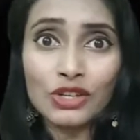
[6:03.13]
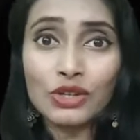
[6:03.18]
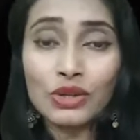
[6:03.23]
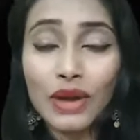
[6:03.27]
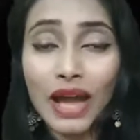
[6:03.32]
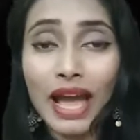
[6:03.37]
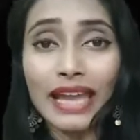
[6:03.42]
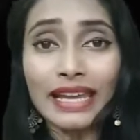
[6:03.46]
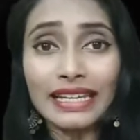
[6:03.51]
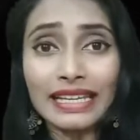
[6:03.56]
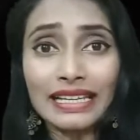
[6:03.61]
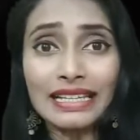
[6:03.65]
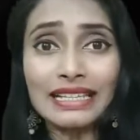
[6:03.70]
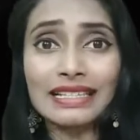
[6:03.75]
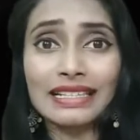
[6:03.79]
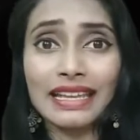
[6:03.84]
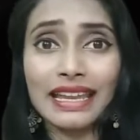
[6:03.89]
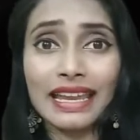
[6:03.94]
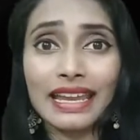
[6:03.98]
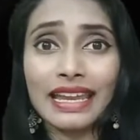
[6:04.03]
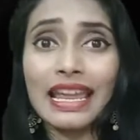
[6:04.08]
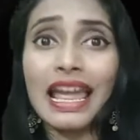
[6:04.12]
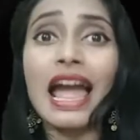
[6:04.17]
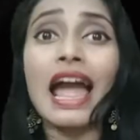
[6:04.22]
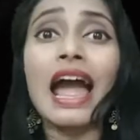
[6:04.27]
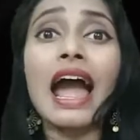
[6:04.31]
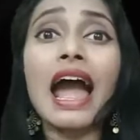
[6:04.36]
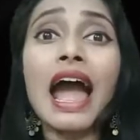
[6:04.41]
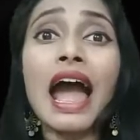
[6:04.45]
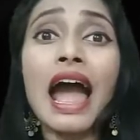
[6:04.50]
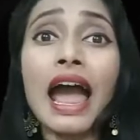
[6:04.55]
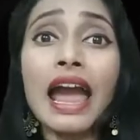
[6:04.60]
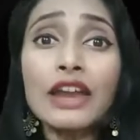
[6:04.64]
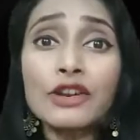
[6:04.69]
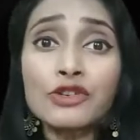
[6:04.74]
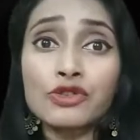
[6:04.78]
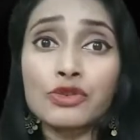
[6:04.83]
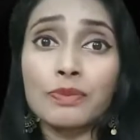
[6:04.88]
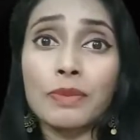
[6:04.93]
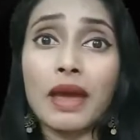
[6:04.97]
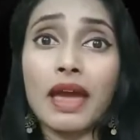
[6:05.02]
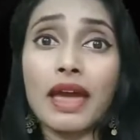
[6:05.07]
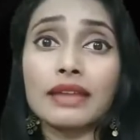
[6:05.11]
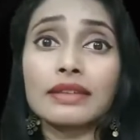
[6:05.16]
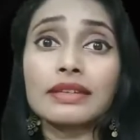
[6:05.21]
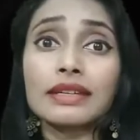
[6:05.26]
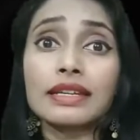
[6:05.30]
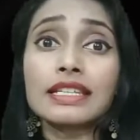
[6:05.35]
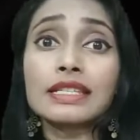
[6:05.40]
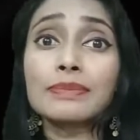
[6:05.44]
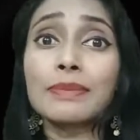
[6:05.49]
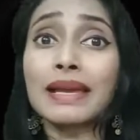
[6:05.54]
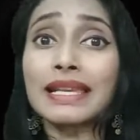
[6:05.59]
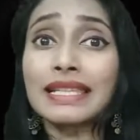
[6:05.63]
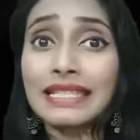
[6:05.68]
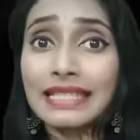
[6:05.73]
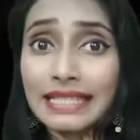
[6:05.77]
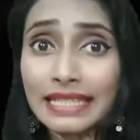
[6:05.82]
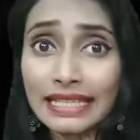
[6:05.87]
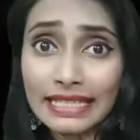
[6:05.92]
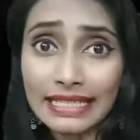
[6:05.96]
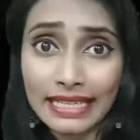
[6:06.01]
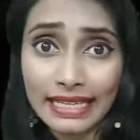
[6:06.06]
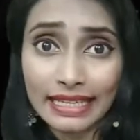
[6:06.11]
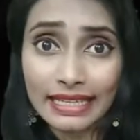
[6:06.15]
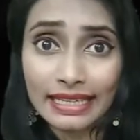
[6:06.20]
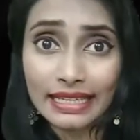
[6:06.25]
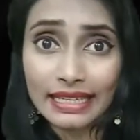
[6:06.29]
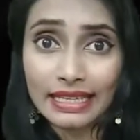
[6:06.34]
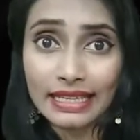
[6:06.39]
So I can say Hyderabad is my city.